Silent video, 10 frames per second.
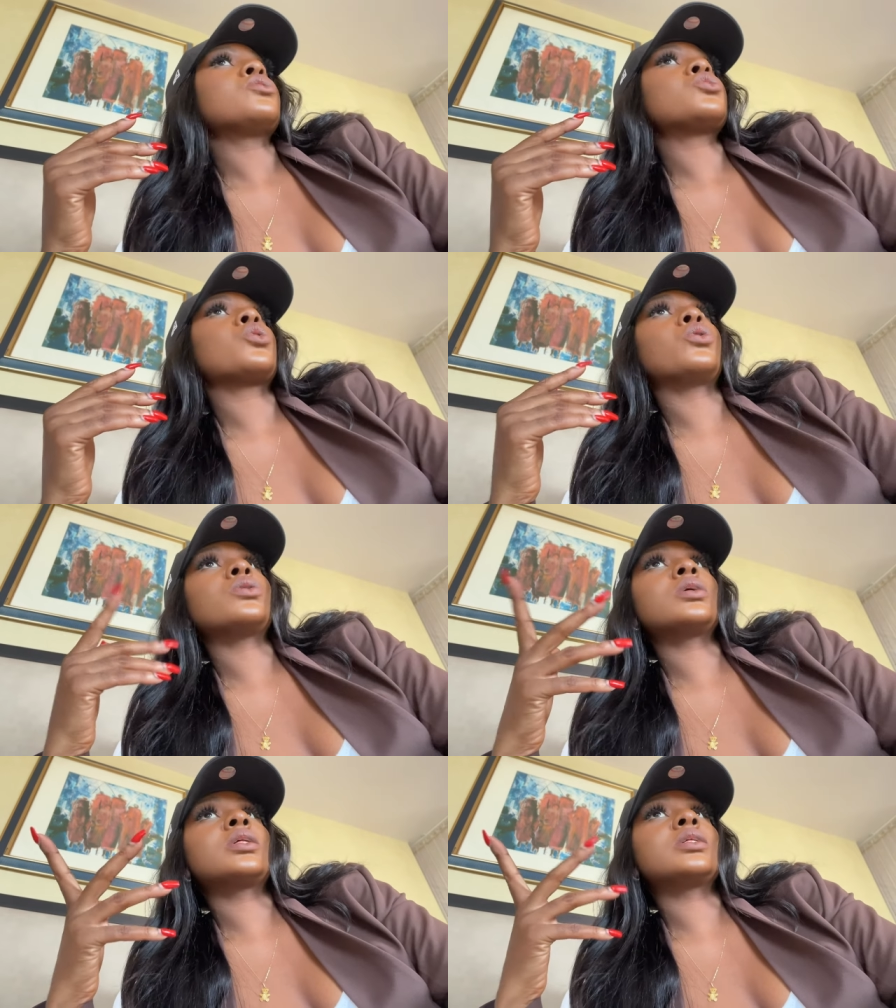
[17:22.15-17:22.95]

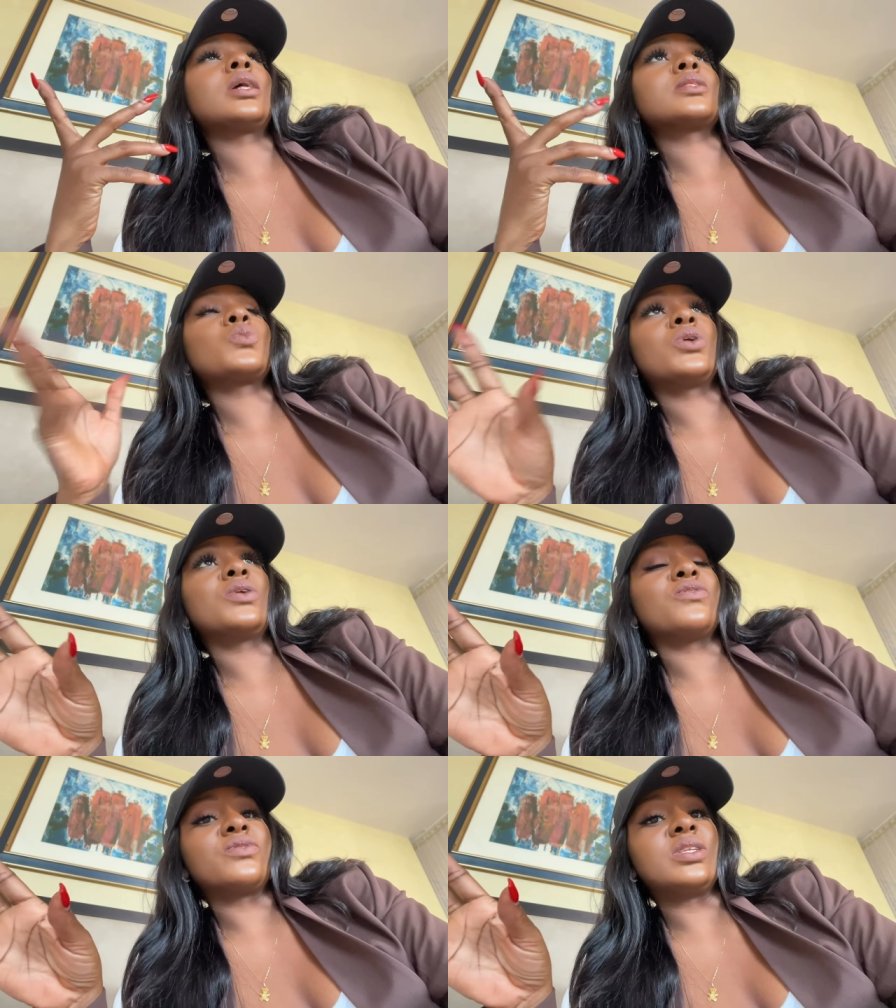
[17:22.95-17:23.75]
So that's
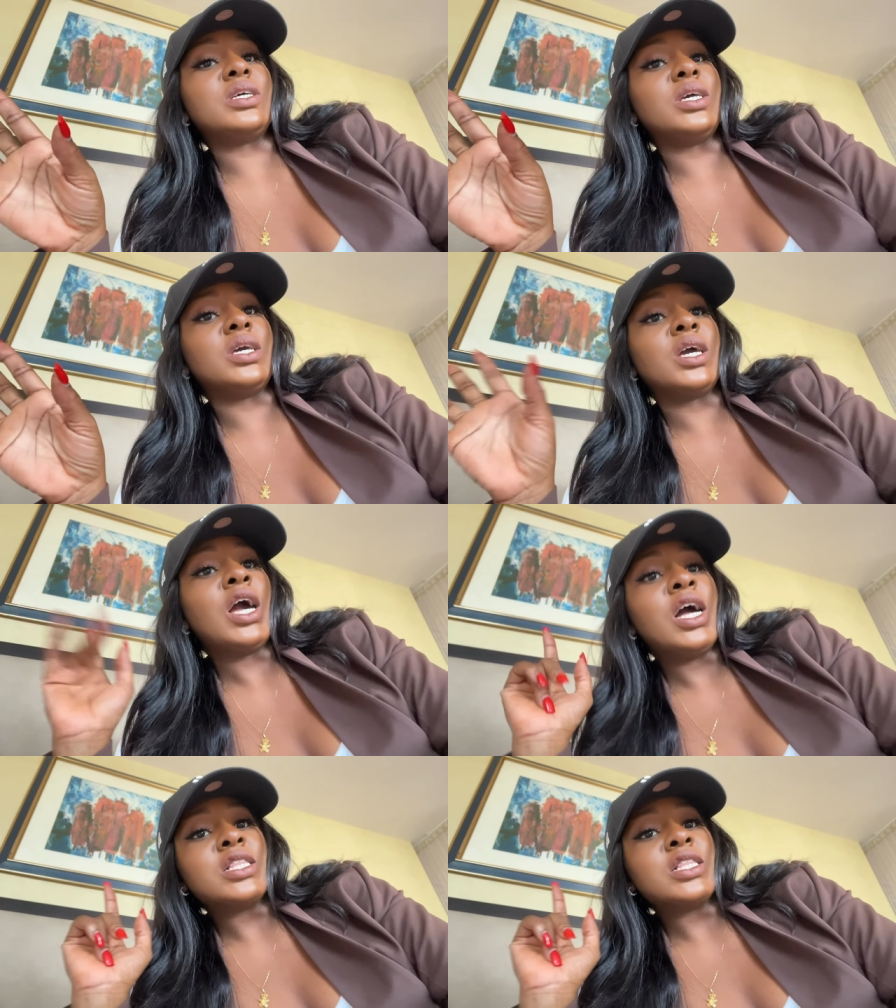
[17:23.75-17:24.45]
one of the